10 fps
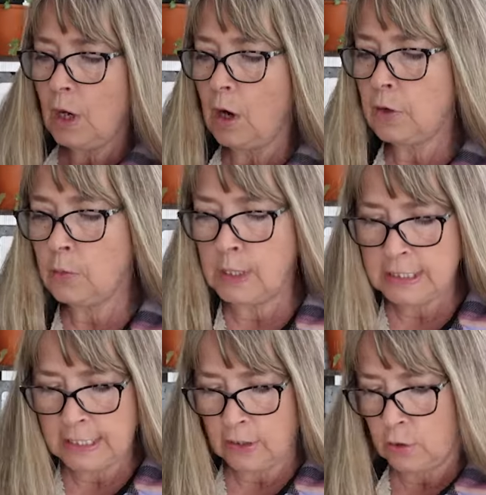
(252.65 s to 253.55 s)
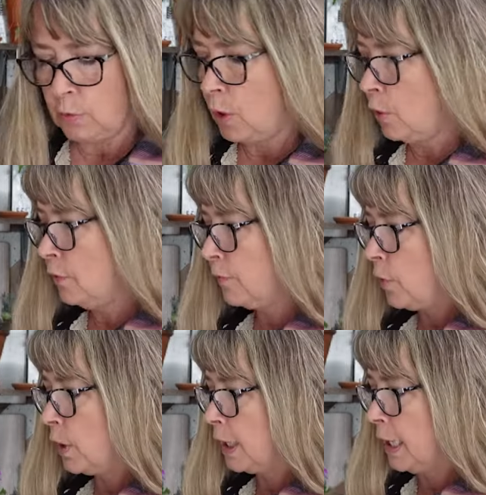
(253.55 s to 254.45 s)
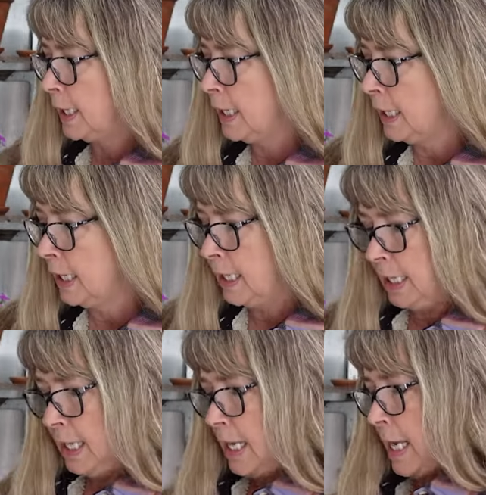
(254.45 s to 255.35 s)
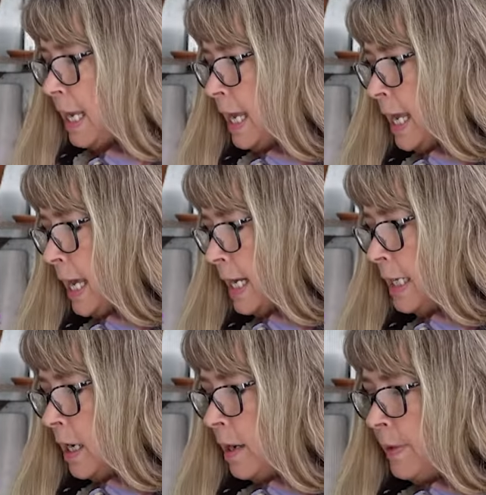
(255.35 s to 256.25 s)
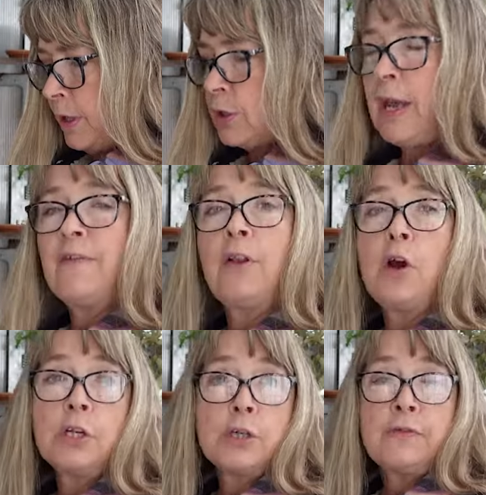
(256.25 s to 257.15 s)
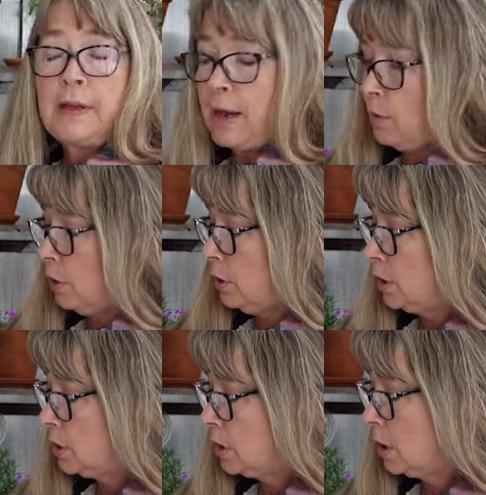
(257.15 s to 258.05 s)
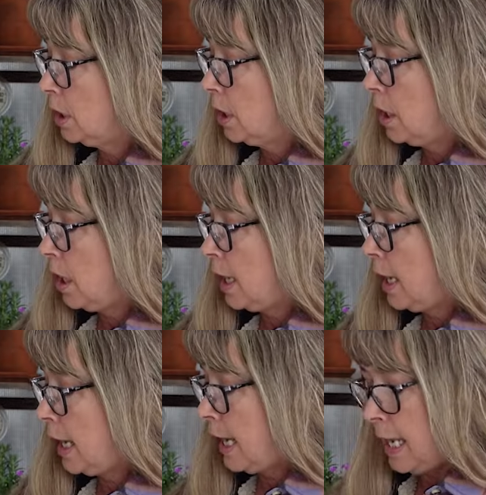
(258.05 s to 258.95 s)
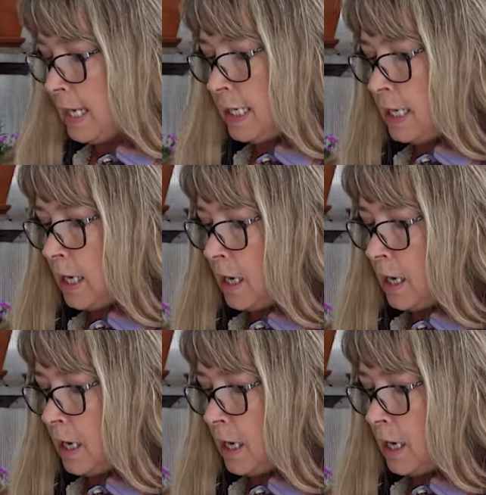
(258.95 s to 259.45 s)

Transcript: are the ones that are grown for cutting, and they usually have larger flowers and